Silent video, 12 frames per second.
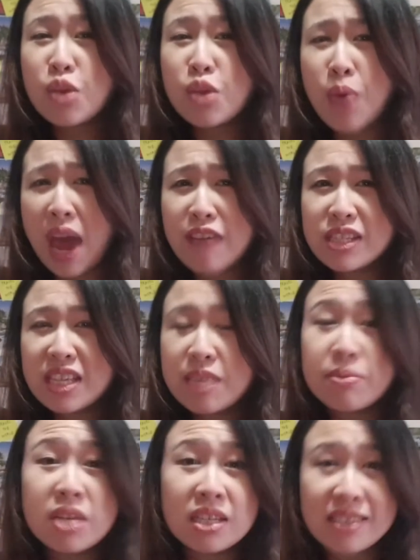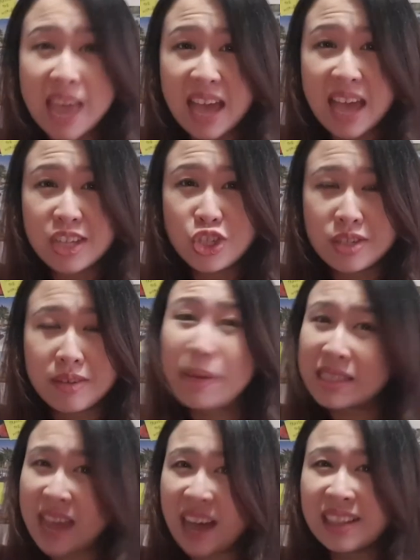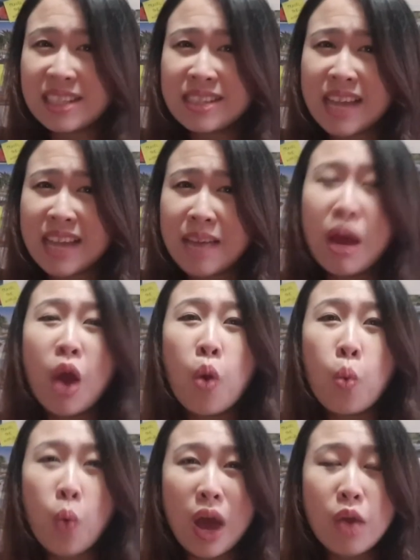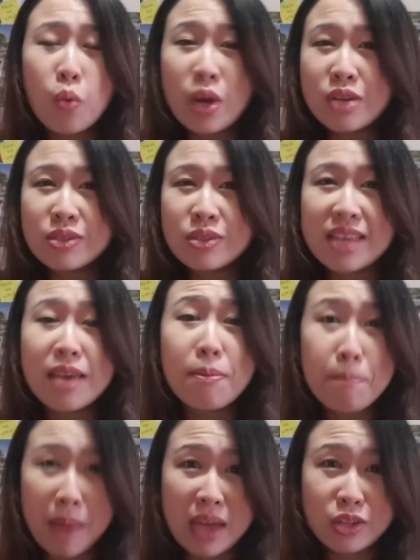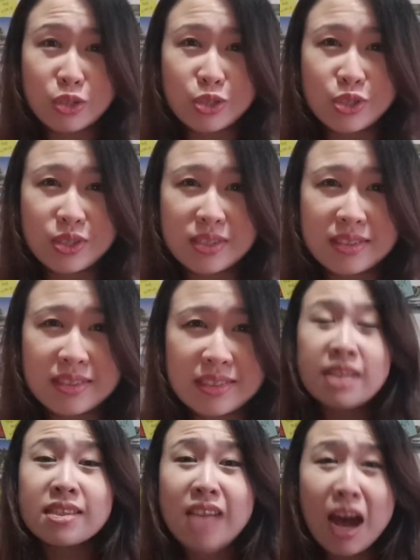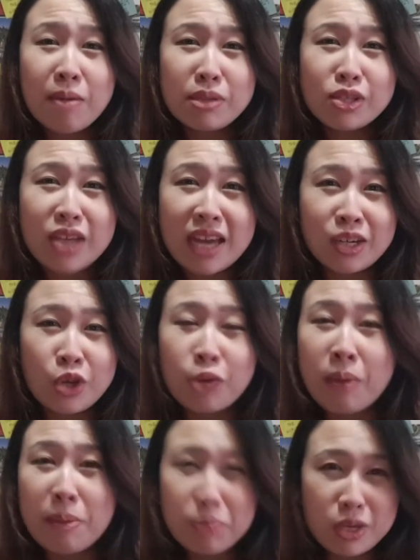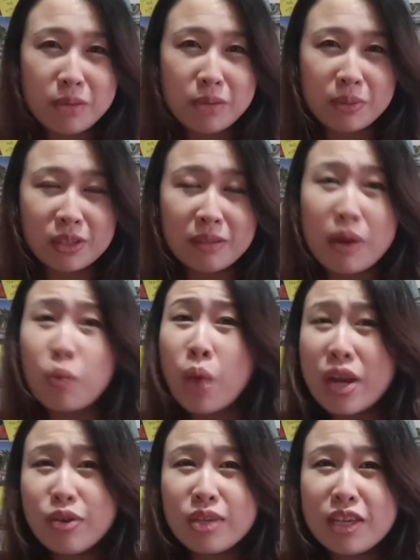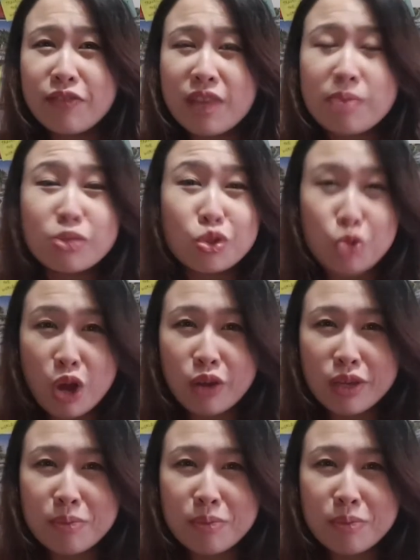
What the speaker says: you have to keep their attention by telling them why what you say matters. It's common to get ignored by people, but when you give them strong